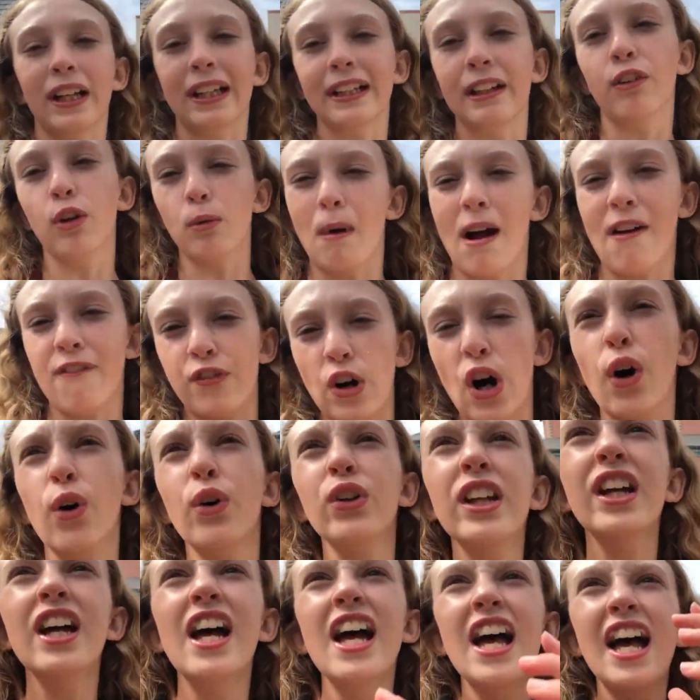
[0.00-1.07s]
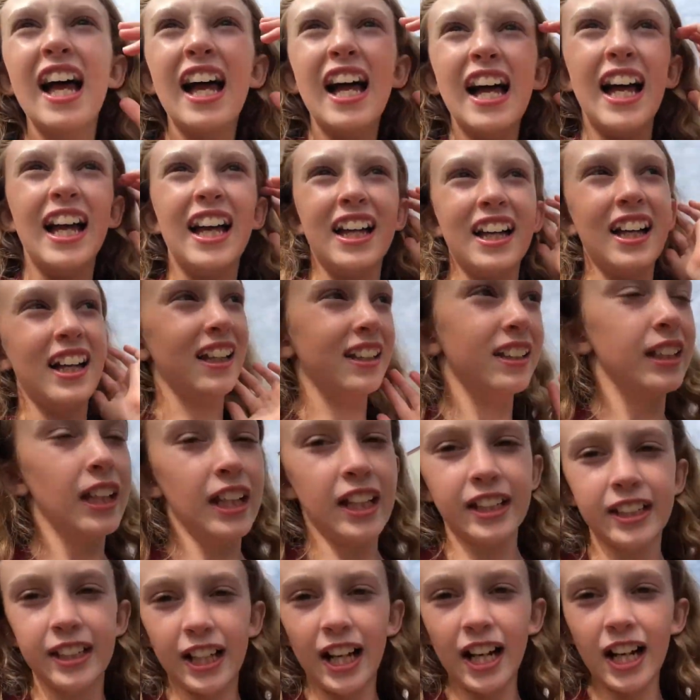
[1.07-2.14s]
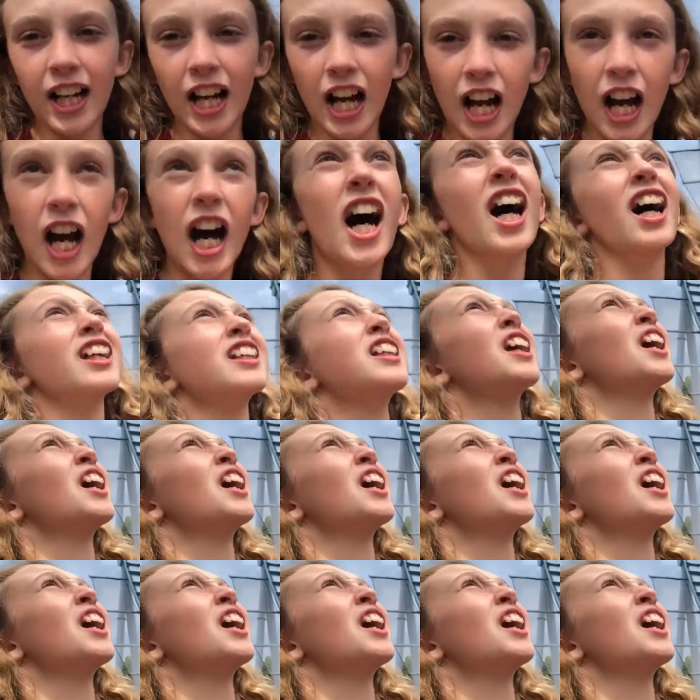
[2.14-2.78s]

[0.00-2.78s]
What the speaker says: I can give her my phone. And yeah,